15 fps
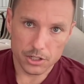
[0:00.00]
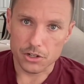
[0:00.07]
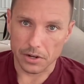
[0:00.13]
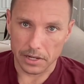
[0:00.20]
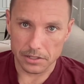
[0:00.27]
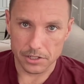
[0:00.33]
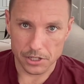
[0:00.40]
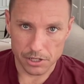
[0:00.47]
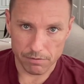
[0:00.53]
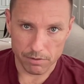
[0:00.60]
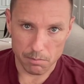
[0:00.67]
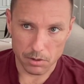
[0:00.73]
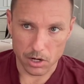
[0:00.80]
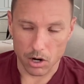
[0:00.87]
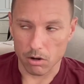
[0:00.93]
transition
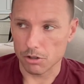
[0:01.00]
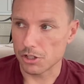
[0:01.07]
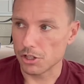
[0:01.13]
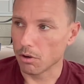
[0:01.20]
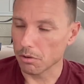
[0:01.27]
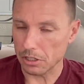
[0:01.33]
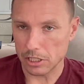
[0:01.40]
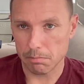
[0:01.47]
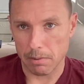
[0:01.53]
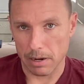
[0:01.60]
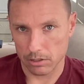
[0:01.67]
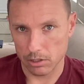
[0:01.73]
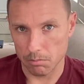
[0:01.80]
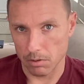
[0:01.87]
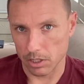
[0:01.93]
from a coach, you don't
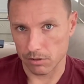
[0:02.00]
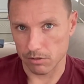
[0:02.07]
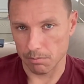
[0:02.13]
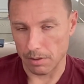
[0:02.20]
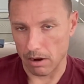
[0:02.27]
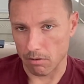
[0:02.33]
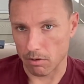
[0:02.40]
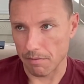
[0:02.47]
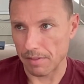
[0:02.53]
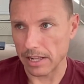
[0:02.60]
expect too much from that, right?